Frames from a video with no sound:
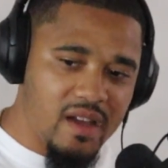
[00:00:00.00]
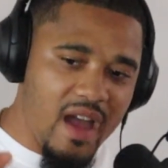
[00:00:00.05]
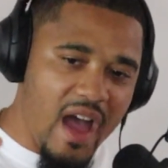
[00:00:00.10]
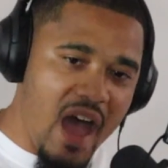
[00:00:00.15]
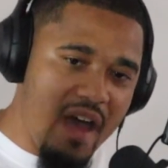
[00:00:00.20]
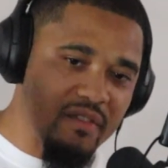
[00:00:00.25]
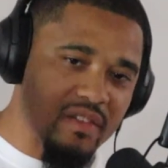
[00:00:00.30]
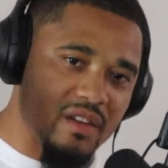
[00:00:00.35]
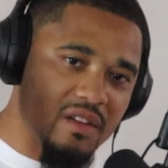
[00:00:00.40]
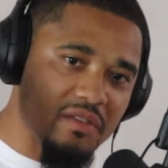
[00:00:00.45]

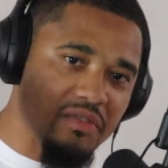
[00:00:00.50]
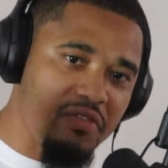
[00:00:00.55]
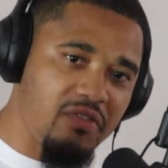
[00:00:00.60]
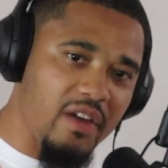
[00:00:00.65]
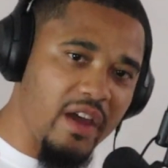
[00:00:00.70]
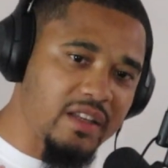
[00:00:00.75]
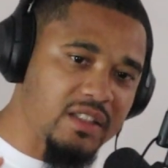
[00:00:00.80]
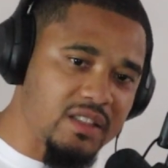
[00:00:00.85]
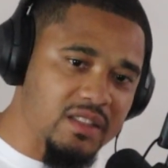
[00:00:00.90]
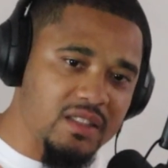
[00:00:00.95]
having
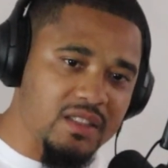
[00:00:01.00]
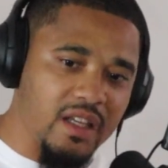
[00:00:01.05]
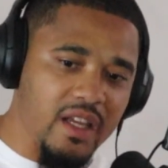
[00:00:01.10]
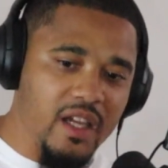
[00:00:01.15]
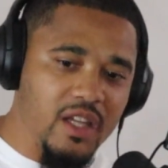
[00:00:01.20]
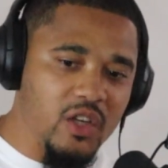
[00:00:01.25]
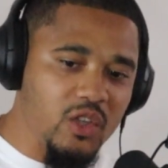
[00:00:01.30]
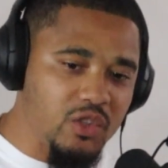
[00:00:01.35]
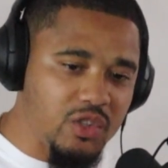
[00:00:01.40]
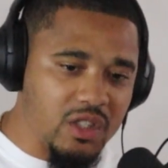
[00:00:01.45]
infectious
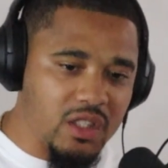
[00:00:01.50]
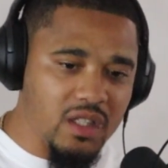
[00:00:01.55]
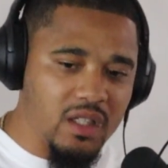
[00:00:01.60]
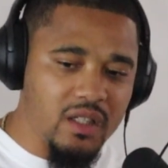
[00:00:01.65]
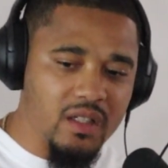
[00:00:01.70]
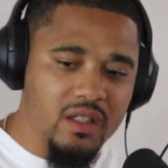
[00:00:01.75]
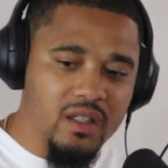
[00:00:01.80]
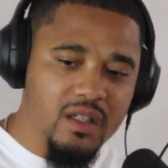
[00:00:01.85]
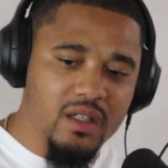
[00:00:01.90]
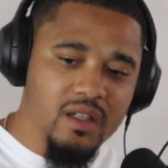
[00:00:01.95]

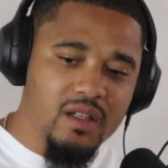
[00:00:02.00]
energy,